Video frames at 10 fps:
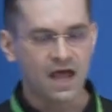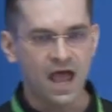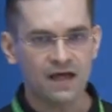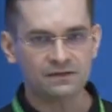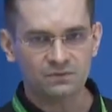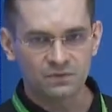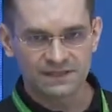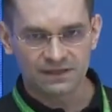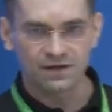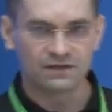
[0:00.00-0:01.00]
And we
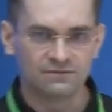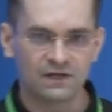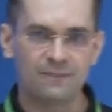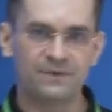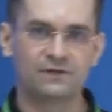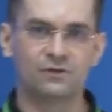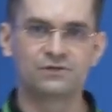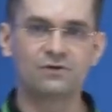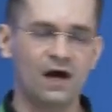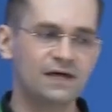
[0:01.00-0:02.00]
started developing
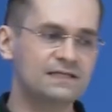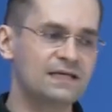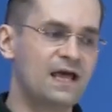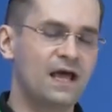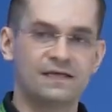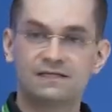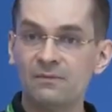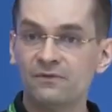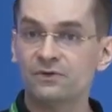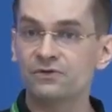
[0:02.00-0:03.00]
those drugs, and
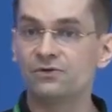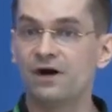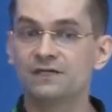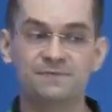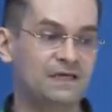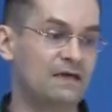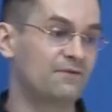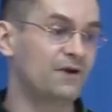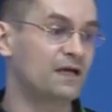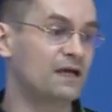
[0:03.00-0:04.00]
some of those drugs became very